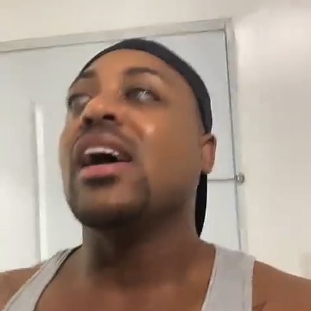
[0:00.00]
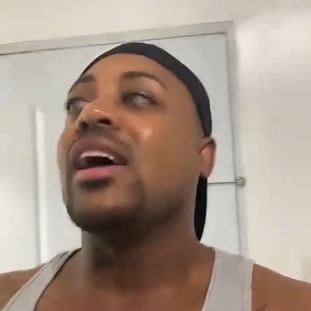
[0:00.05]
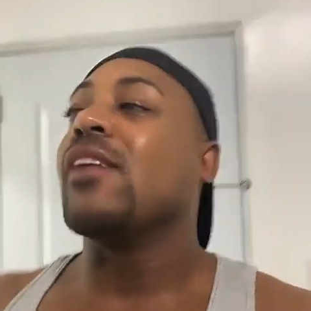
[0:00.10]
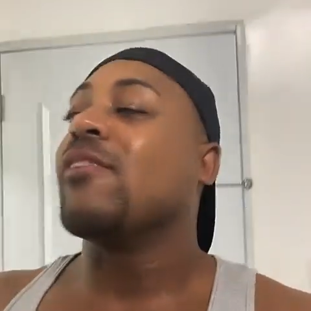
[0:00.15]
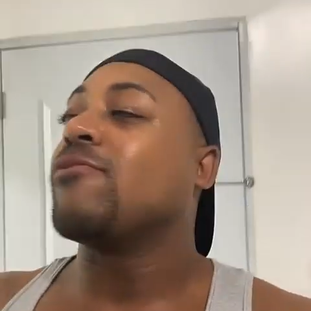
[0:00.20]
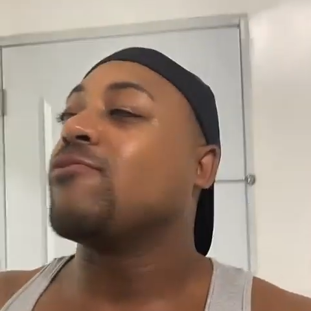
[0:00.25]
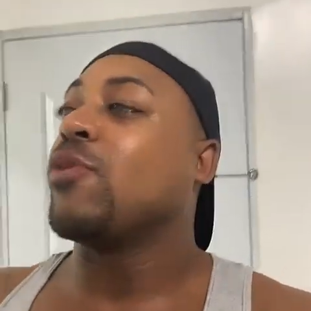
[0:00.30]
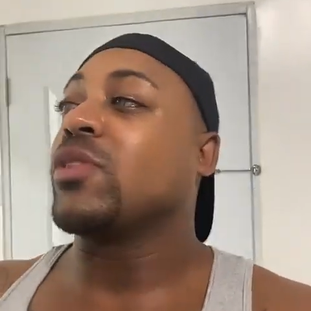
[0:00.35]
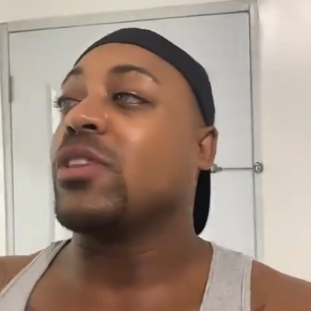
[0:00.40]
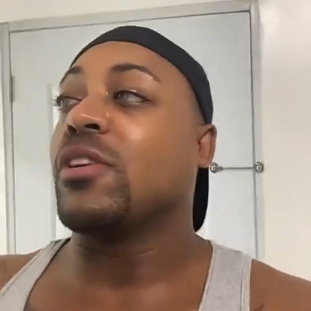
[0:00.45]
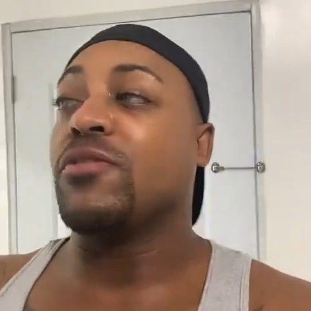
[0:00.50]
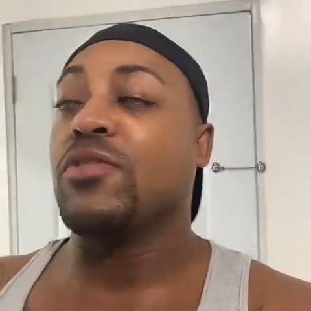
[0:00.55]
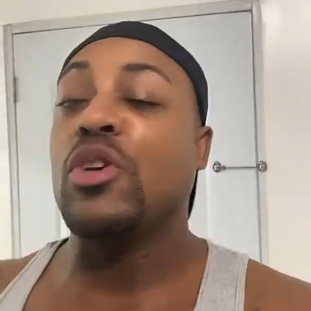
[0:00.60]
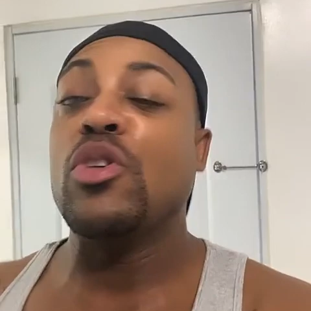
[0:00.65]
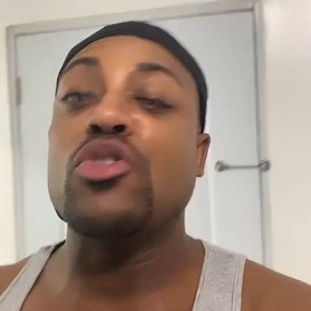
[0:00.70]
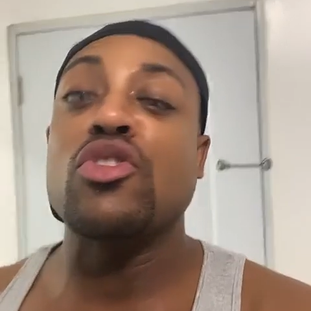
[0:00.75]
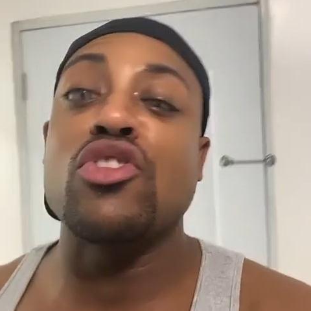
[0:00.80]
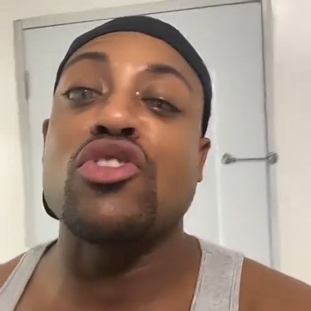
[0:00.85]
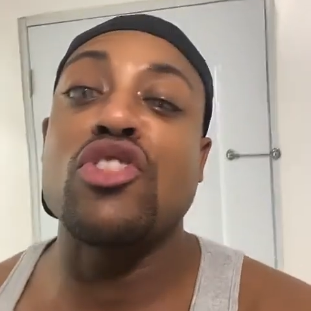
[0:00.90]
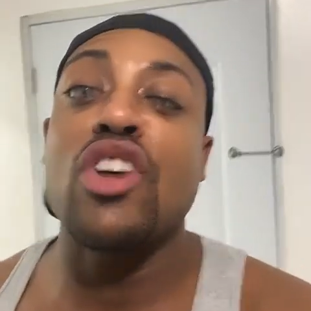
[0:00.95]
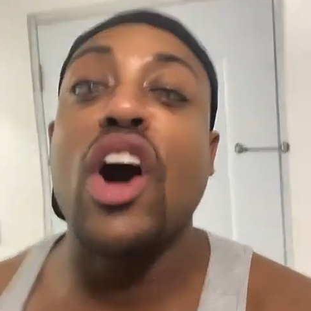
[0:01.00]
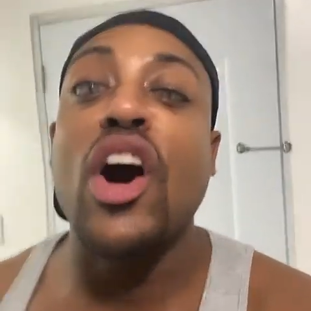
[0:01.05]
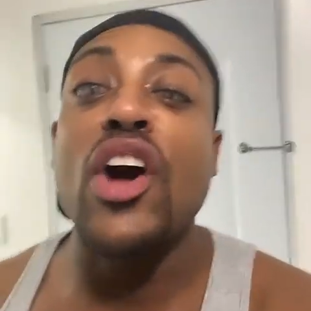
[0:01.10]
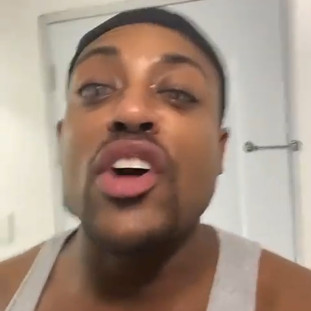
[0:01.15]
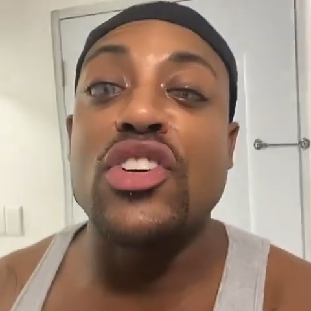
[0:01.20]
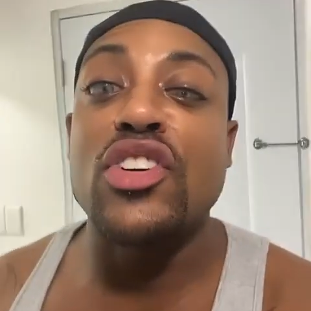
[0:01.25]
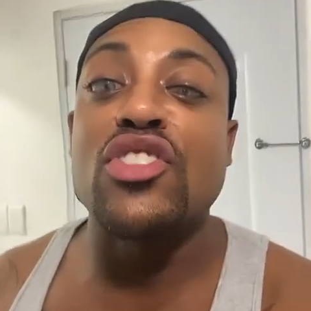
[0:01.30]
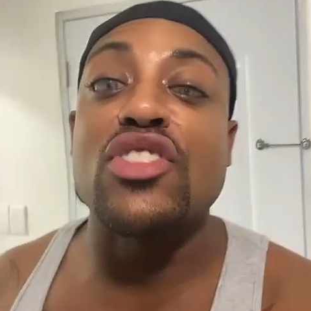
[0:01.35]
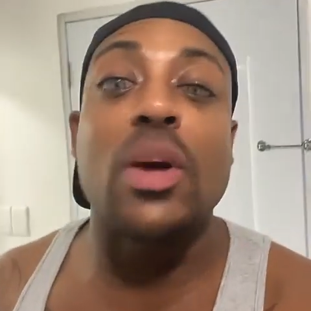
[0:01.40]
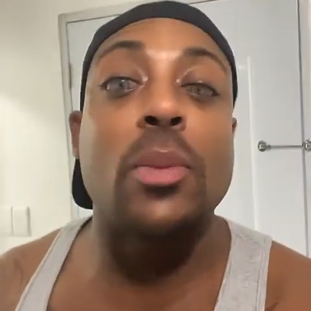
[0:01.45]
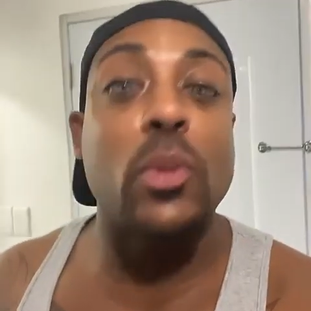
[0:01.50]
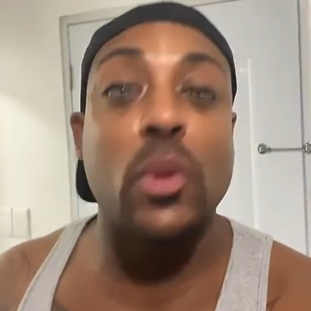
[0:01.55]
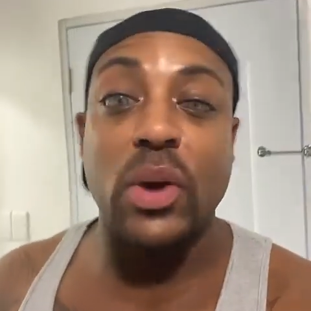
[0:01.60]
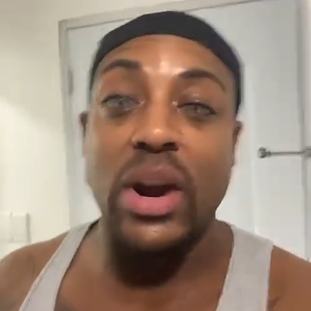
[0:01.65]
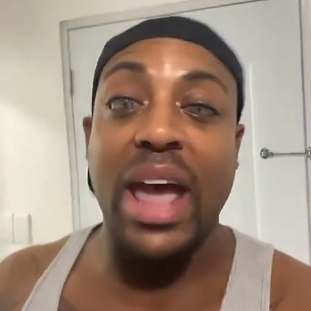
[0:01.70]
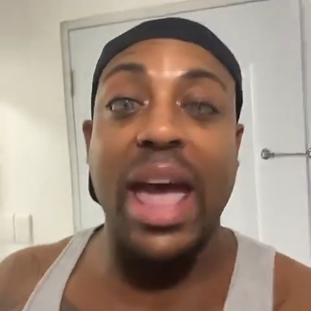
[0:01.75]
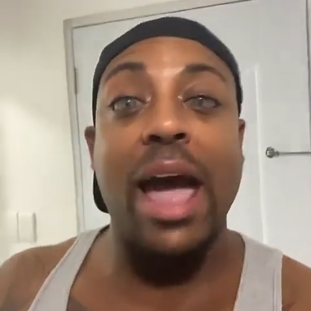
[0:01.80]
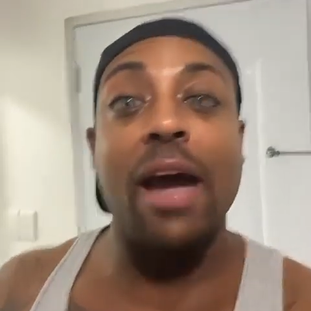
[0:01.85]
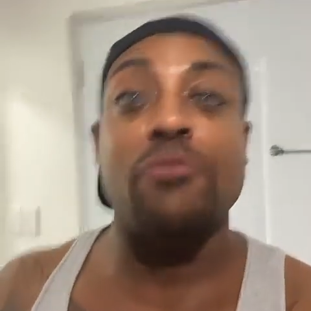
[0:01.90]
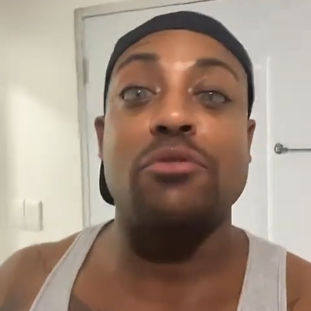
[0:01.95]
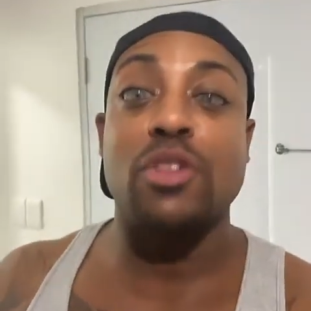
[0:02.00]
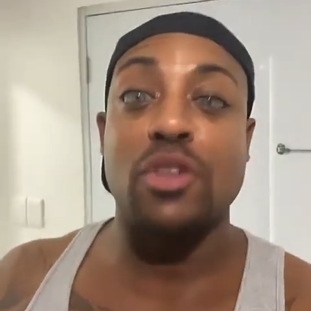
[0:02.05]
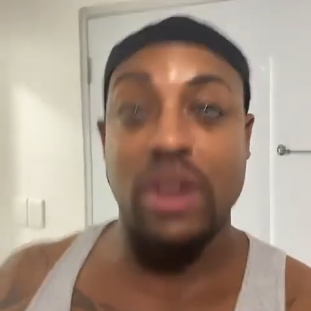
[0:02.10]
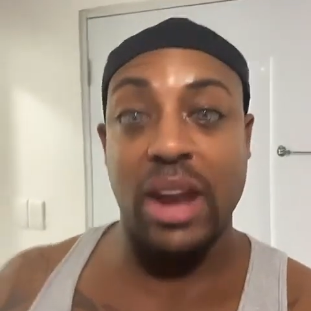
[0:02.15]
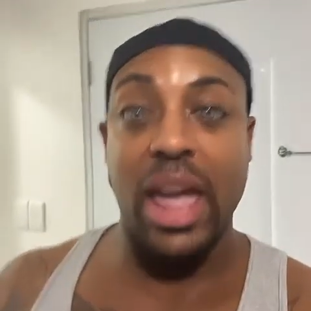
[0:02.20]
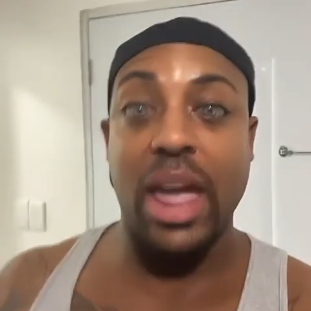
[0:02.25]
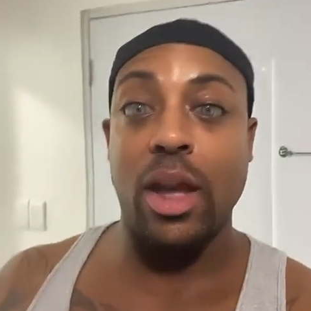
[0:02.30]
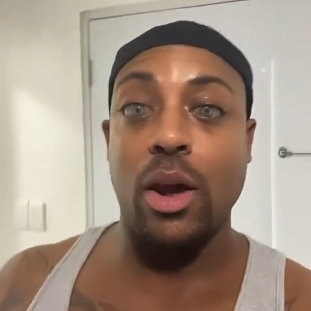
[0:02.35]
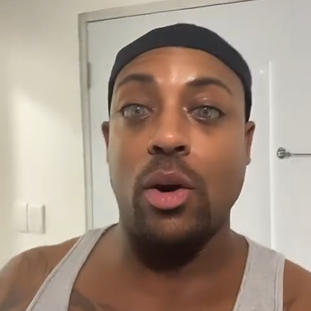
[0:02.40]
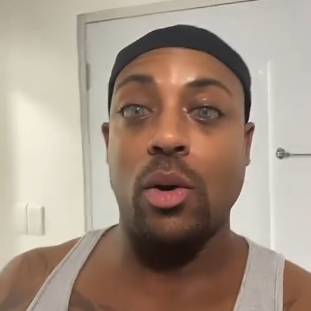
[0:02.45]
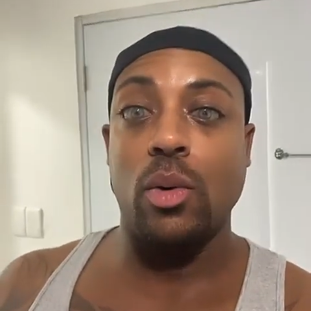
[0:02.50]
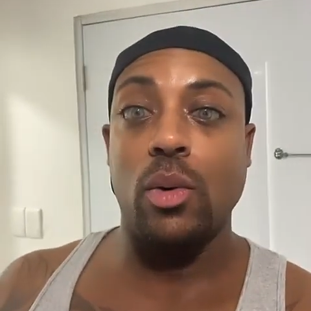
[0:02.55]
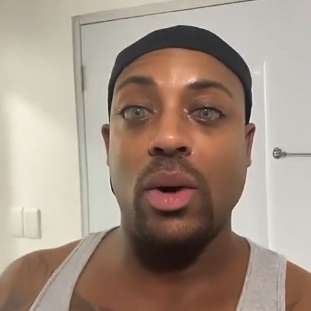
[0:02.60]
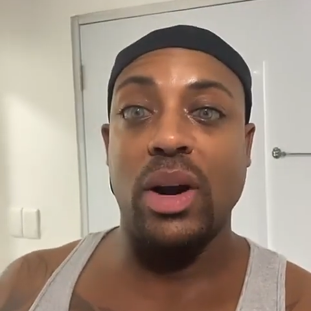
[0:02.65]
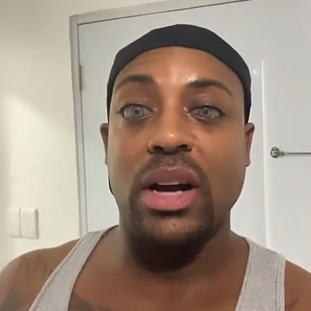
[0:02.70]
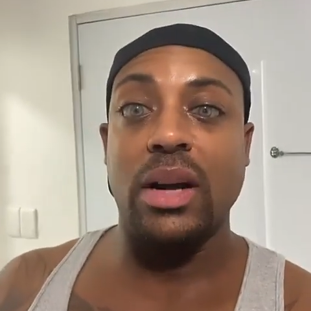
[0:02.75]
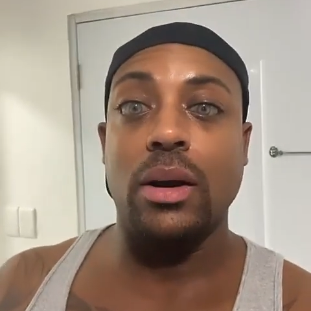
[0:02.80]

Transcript: and for the future charges I'm going to have to now